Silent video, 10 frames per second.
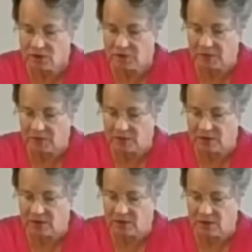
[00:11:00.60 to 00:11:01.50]
the paper
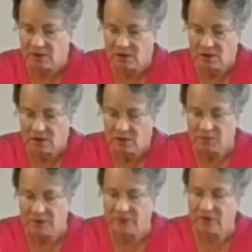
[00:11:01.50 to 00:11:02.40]
towel.
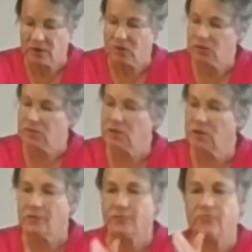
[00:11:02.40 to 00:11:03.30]
But I've got a good
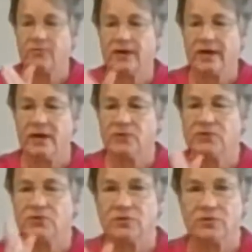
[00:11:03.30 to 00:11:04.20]
flat
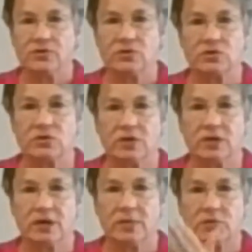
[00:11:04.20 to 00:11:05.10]
surface. It's going to
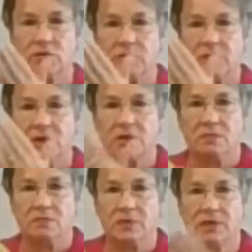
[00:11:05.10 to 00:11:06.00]
capture the paint
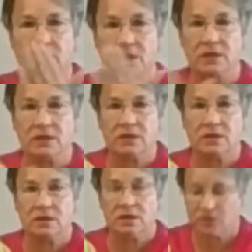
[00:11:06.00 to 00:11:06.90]
completely
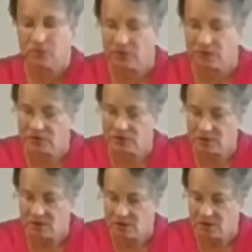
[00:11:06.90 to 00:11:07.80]
across there.
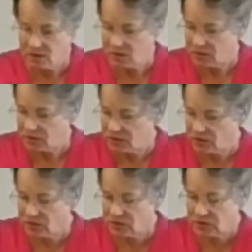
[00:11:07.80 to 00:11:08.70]
So that's
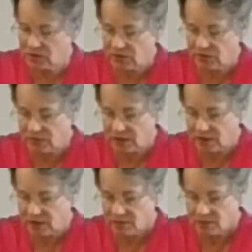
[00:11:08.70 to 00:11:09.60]
going to sit and drain.